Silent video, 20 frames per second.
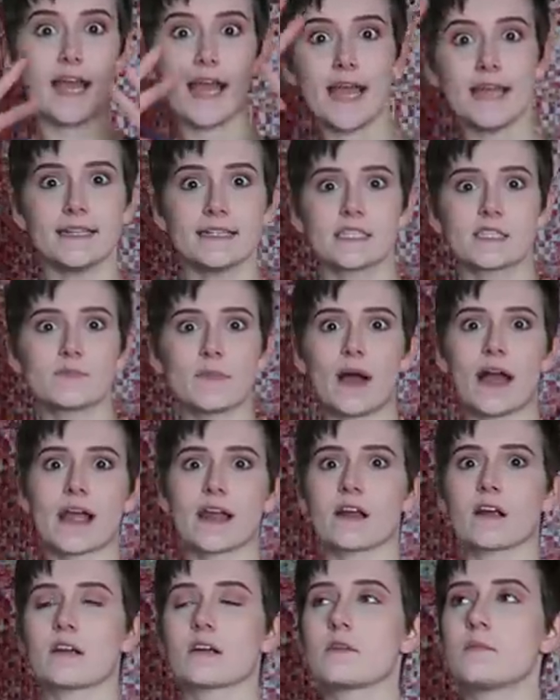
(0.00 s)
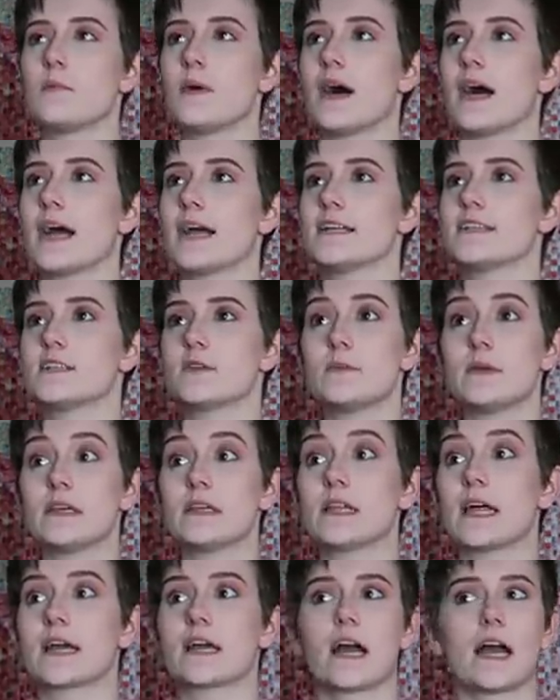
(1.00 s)
inspired by to
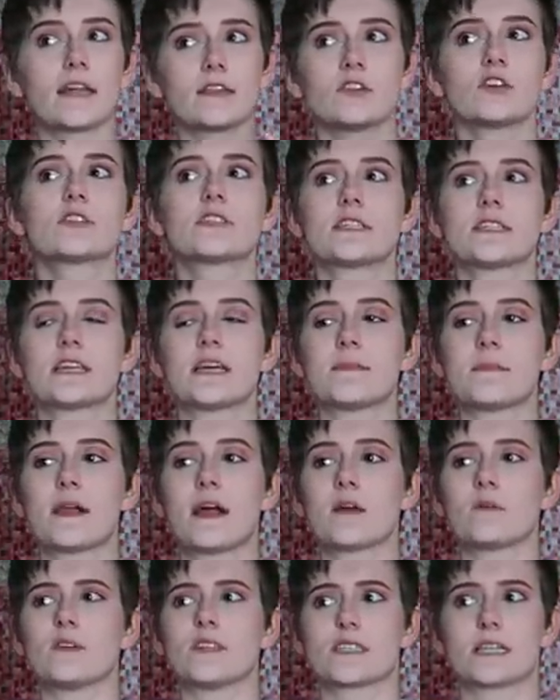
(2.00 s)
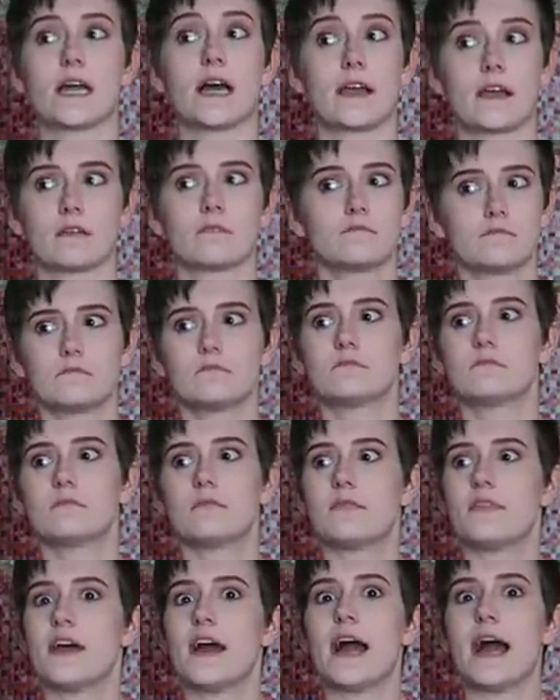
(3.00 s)
be like, I looked at them and I was like,
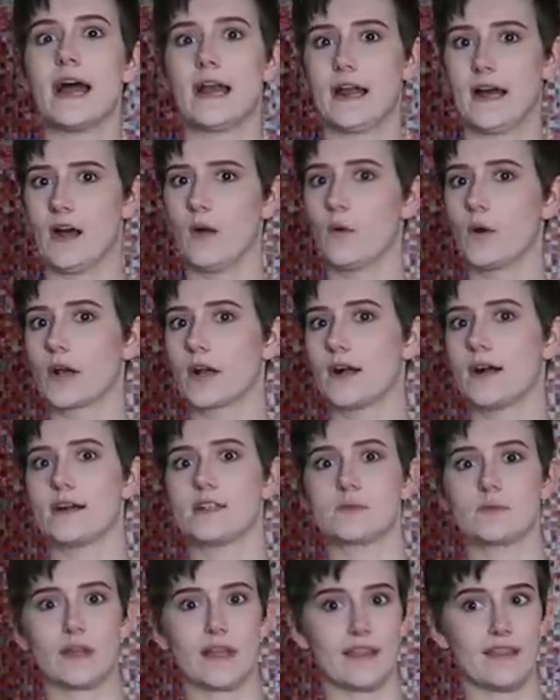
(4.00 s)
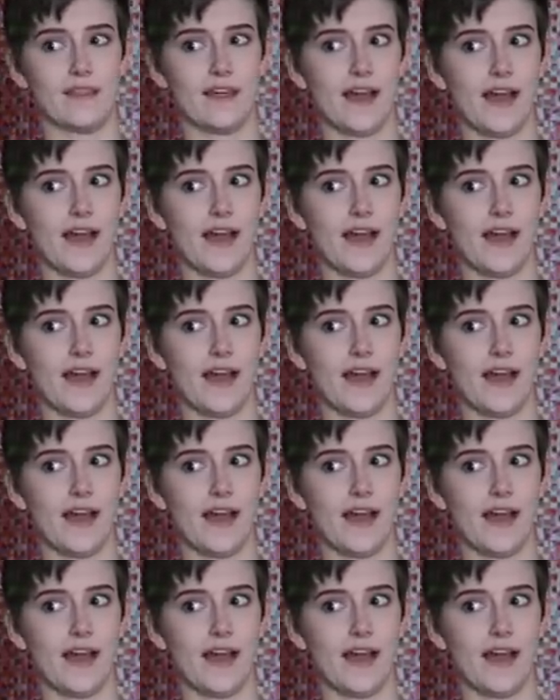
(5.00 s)
that, I want to cosplay